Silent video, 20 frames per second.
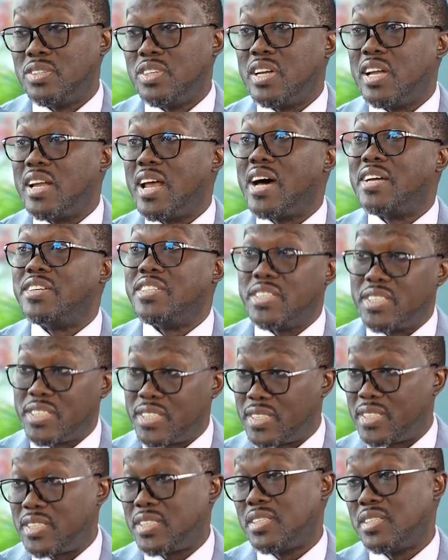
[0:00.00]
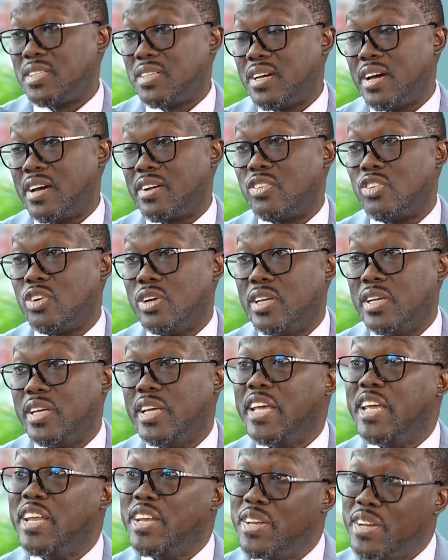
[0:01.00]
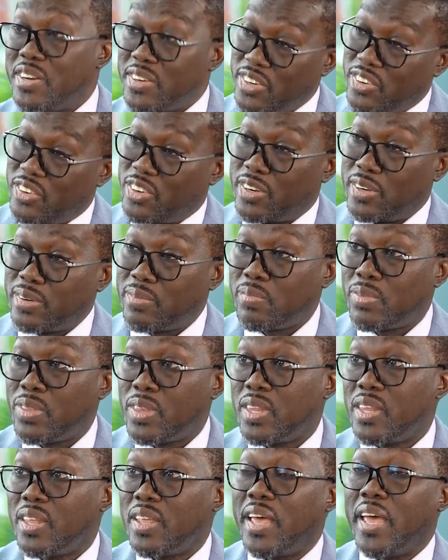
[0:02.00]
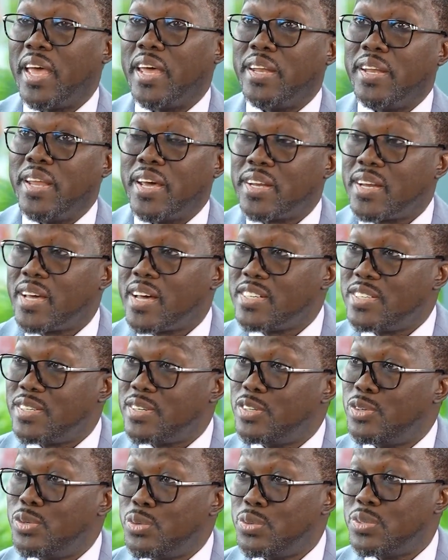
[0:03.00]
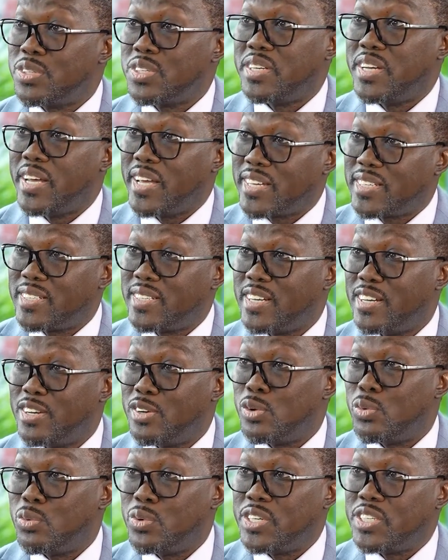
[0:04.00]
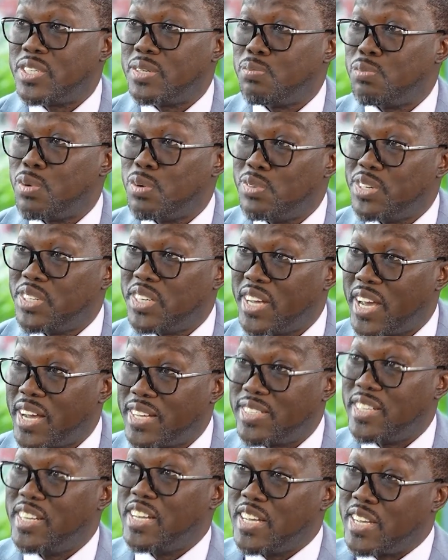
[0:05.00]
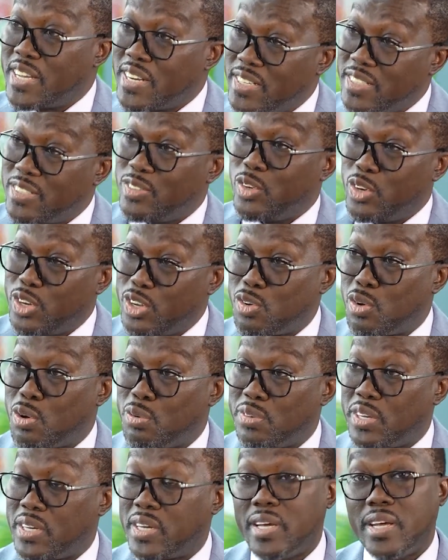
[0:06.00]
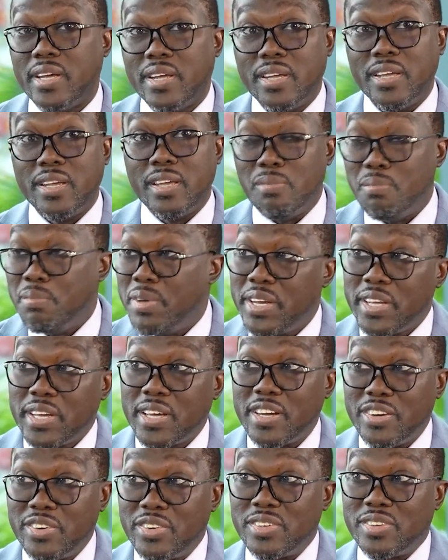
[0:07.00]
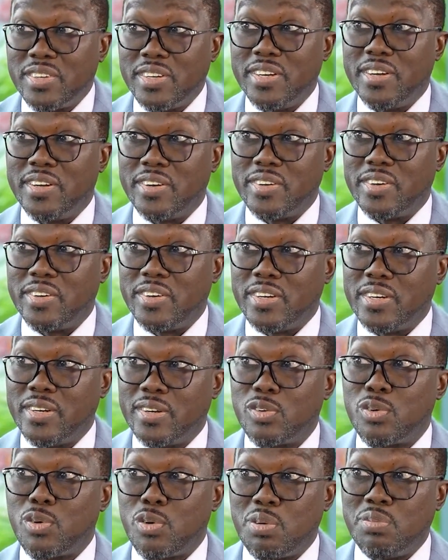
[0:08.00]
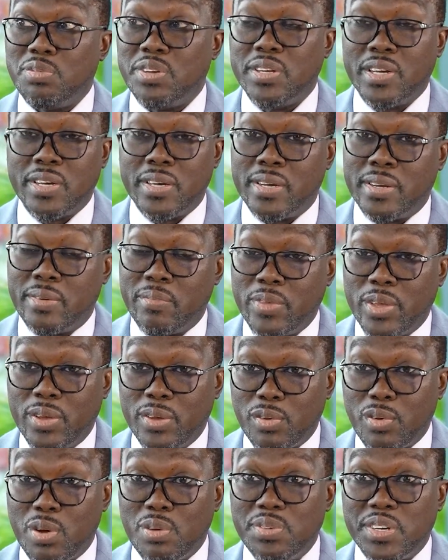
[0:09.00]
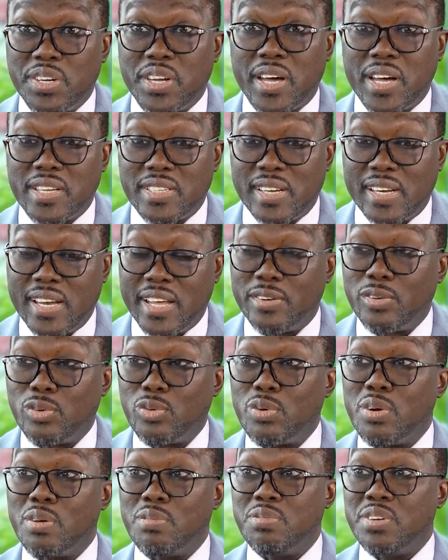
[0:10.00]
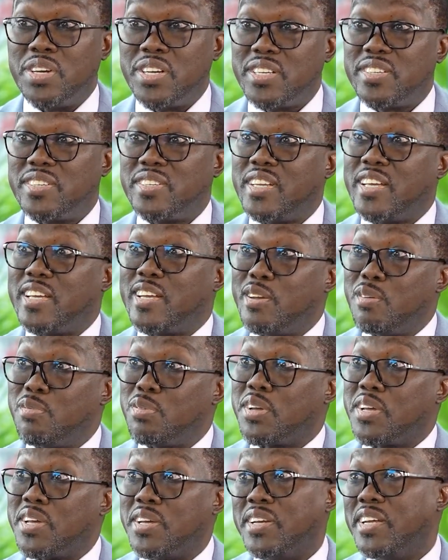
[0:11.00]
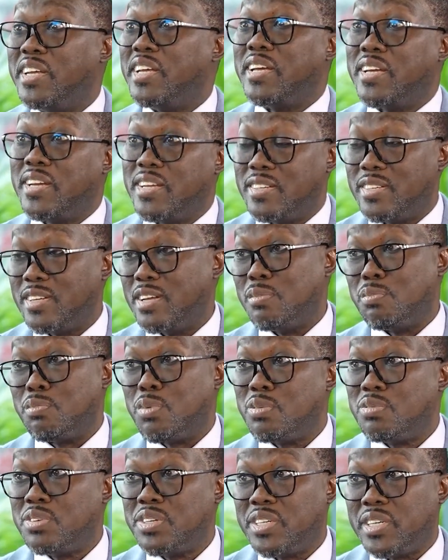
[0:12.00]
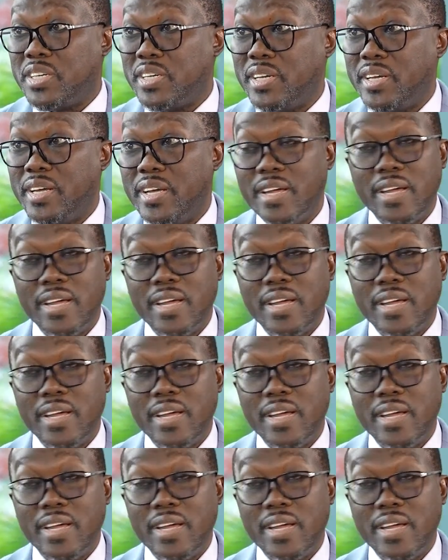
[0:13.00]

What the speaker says: largest actually in the region, and that has reduced the extent to which poverty has increased during COVID. In many countries in the region, COVID has led to a very significant increase in poverty.